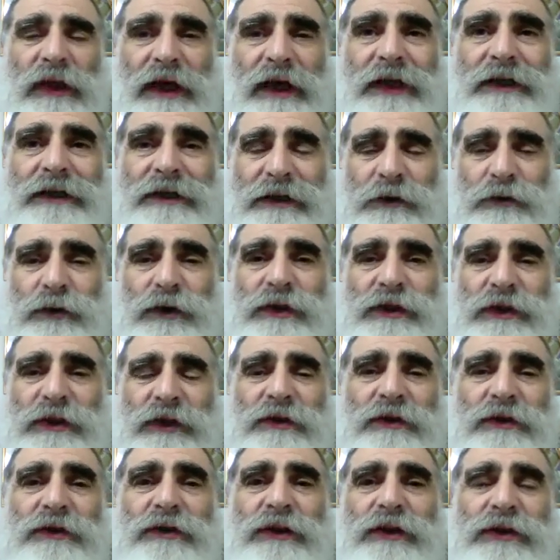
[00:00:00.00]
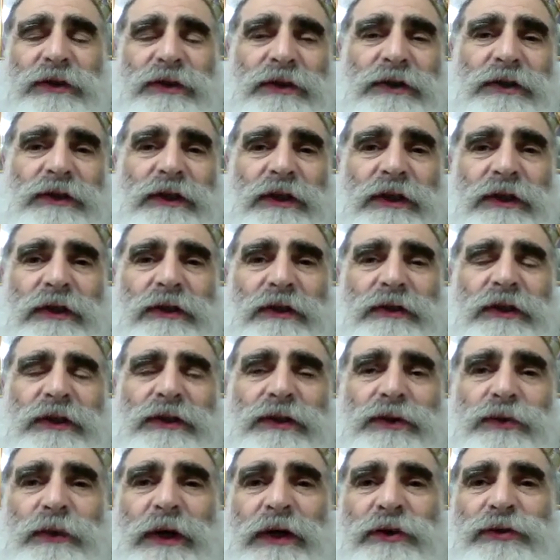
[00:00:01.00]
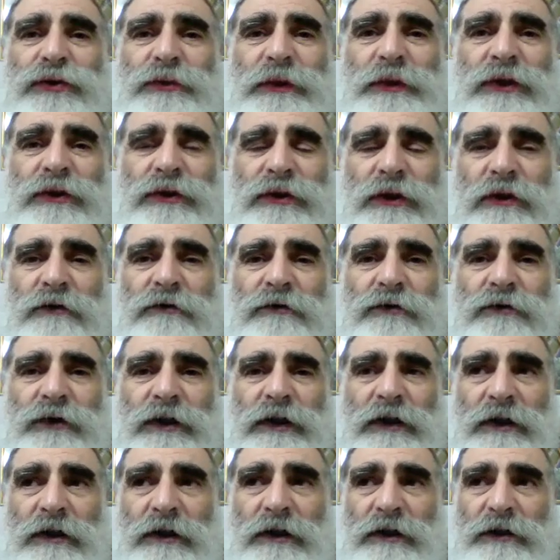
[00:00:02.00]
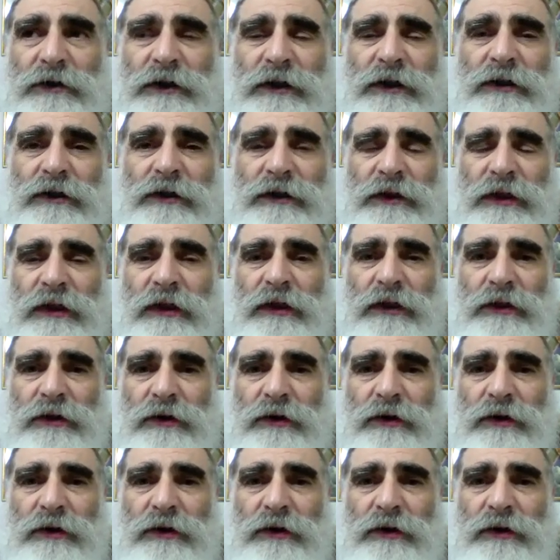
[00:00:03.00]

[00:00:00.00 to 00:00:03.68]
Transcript: and he was in this regiment of the